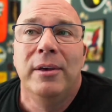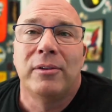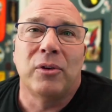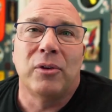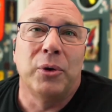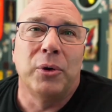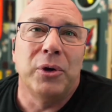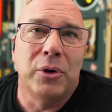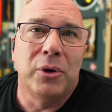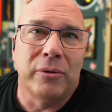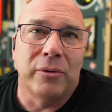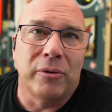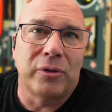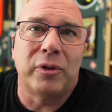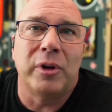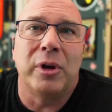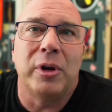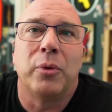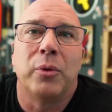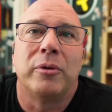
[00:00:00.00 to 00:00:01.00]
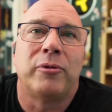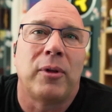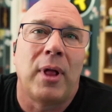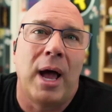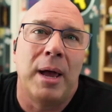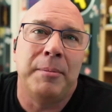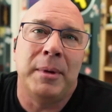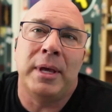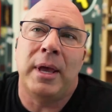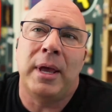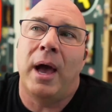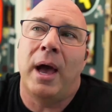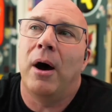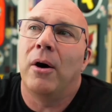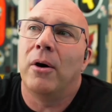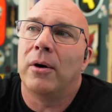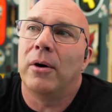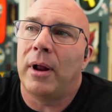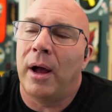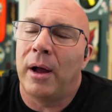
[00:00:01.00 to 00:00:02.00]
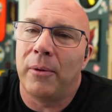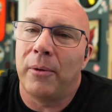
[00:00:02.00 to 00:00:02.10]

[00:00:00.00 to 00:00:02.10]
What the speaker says: So a university would fly me out.